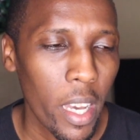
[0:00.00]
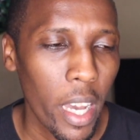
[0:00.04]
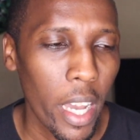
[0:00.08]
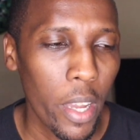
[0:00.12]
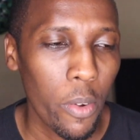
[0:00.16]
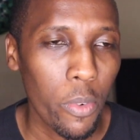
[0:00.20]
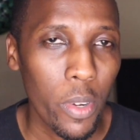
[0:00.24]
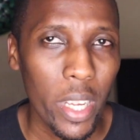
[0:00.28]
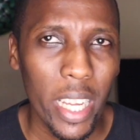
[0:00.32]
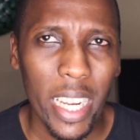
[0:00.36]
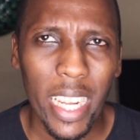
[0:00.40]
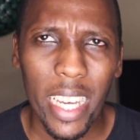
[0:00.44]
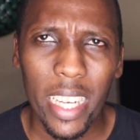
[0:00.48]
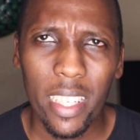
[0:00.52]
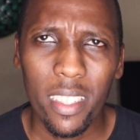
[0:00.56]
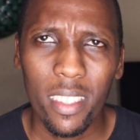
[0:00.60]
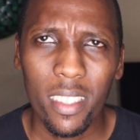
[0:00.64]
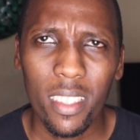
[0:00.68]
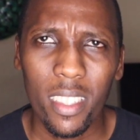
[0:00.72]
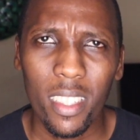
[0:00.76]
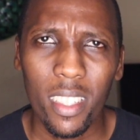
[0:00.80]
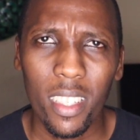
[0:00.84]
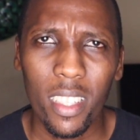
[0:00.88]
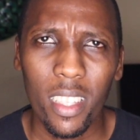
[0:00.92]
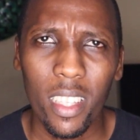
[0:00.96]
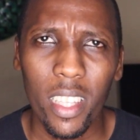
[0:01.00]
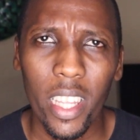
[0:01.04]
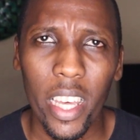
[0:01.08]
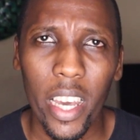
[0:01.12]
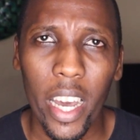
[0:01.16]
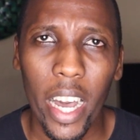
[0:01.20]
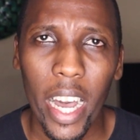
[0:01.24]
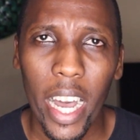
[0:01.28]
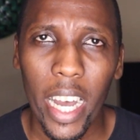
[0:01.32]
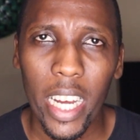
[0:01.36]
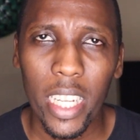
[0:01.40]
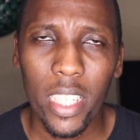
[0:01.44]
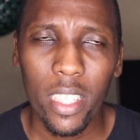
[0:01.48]
I realized
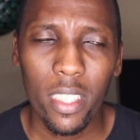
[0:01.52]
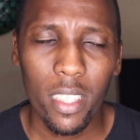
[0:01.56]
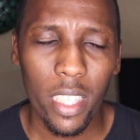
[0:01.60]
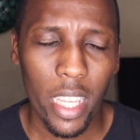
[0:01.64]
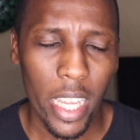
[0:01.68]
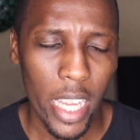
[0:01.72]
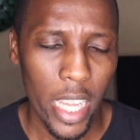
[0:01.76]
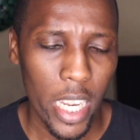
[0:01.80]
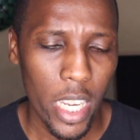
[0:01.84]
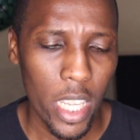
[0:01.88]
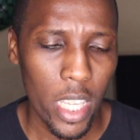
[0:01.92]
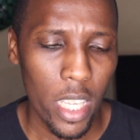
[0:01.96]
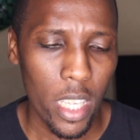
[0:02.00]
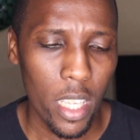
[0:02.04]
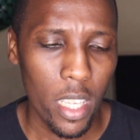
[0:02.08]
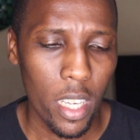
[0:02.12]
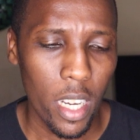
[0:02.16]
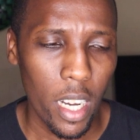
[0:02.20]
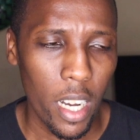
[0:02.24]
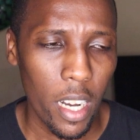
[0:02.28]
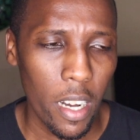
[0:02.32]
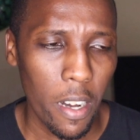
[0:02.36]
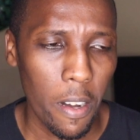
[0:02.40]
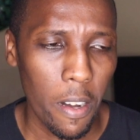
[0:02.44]
there aren't any